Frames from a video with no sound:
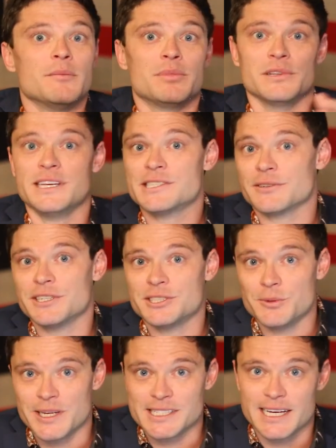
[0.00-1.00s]
Police are
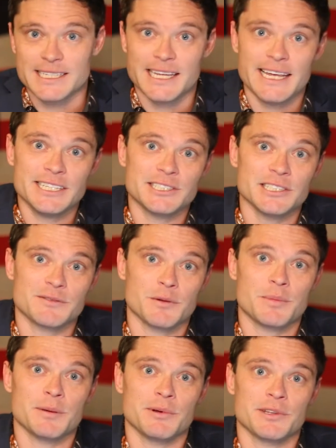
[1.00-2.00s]
issuing citations for
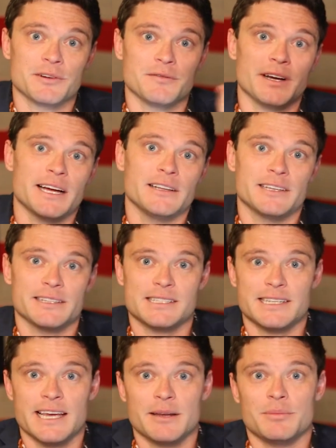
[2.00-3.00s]
people that are violating the
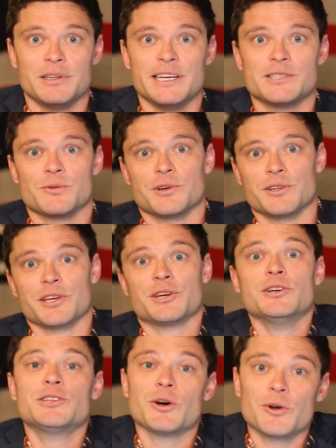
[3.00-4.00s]
stay-in-place order that
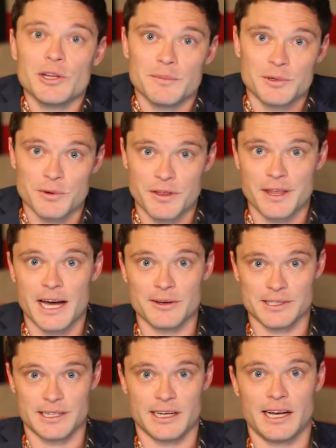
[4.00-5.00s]
could total up to
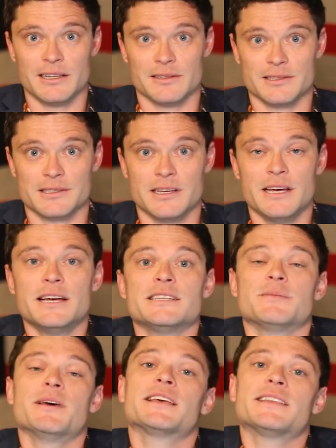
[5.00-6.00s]
$1,000.
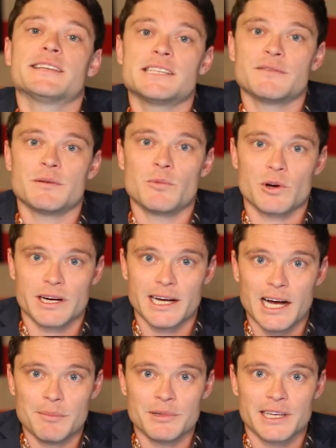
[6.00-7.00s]
To make things even more
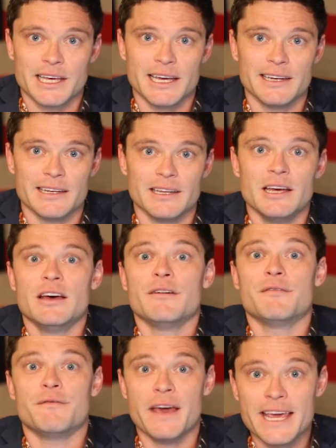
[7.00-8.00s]
complicated,
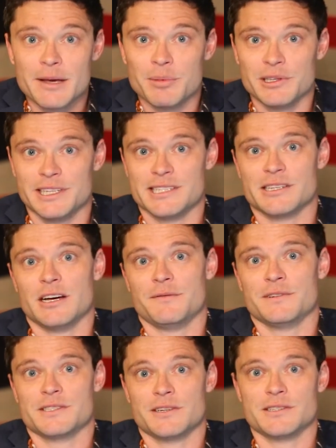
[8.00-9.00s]
fake police
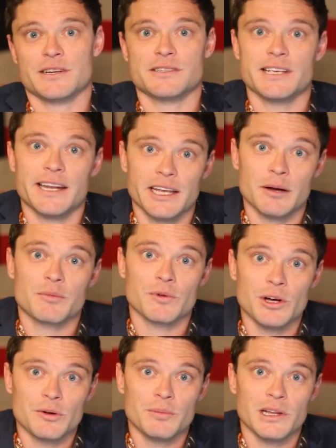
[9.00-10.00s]
officers are setting up
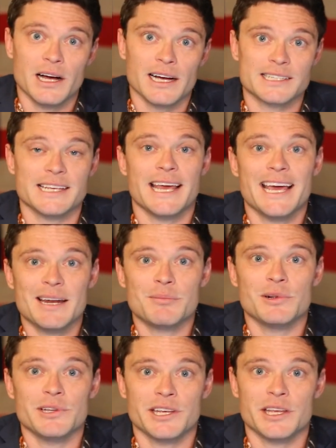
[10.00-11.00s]
roadblocks and
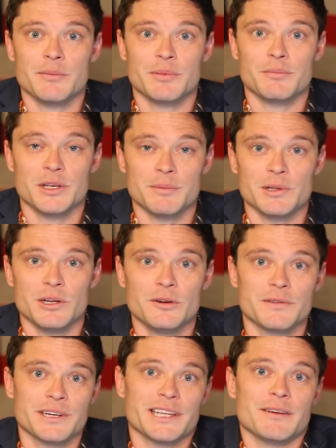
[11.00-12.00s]
pulling people
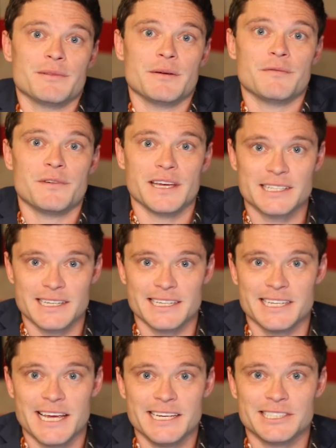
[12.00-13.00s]
over to give them fake
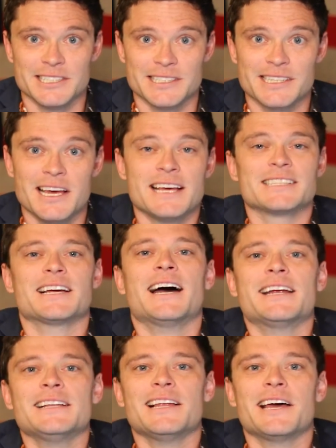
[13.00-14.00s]
citations. It's
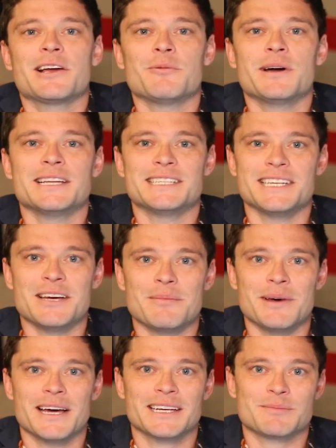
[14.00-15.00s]
kind of like when
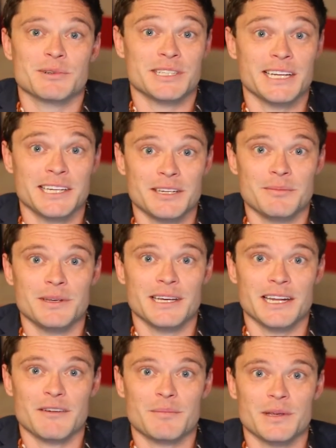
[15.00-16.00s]
DMX pretended to be
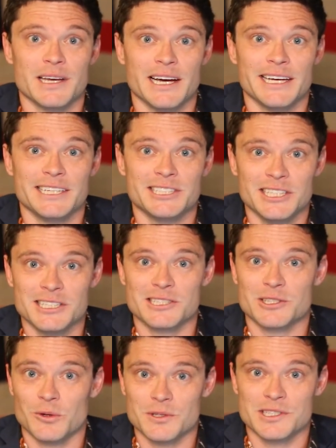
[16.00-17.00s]
an FBI agent and
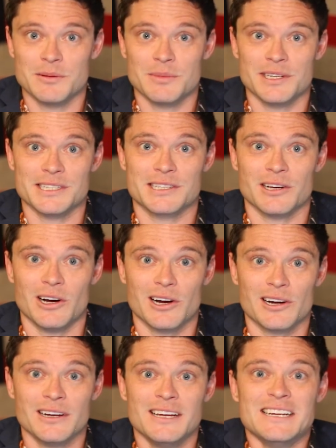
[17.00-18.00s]
stole somebody's
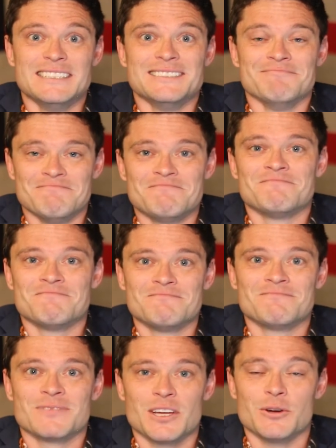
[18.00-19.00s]
car.
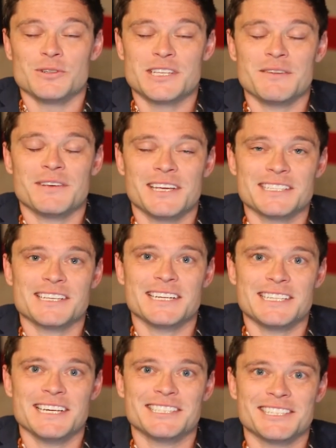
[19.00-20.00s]
Who's giving you a
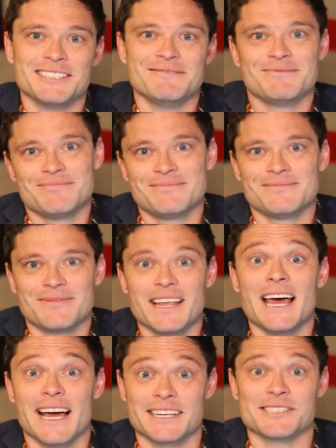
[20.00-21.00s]
citation?
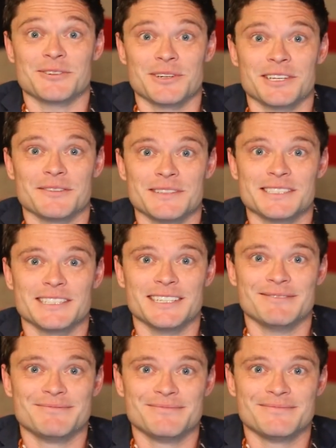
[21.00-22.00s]
X gonna give it to you.